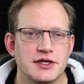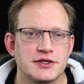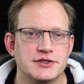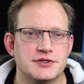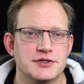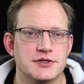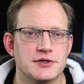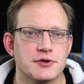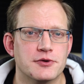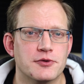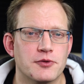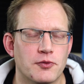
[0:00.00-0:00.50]

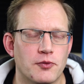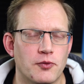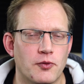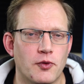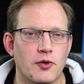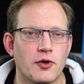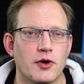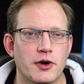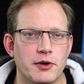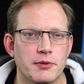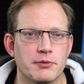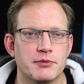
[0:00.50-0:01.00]
to
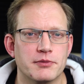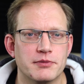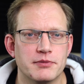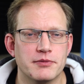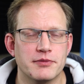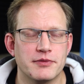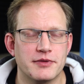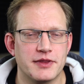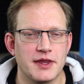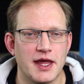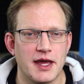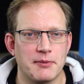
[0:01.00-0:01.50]
warm
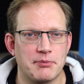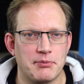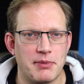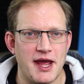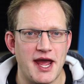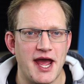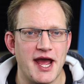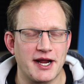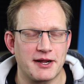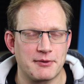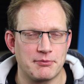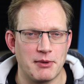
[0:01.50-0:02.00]
that
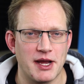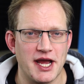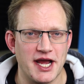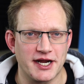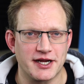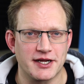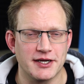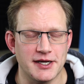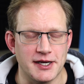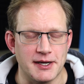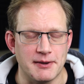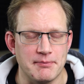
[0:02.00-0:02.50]
pack
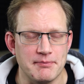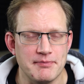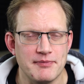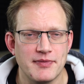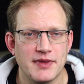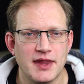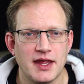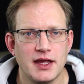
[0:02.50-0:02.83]
back up.